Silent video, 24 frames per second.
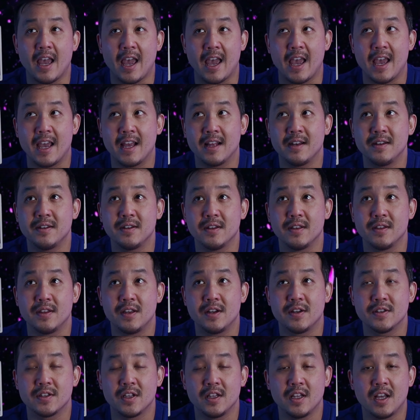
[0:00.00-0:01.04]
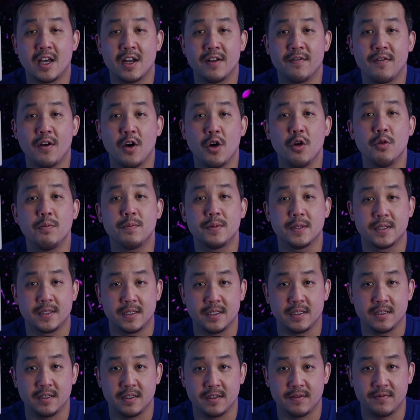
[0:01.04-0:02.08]
And there's a lot of hope
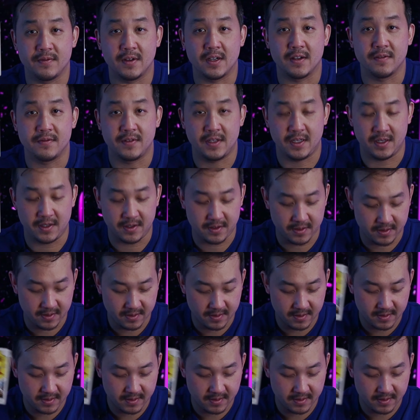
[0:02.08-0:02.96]
still involved here.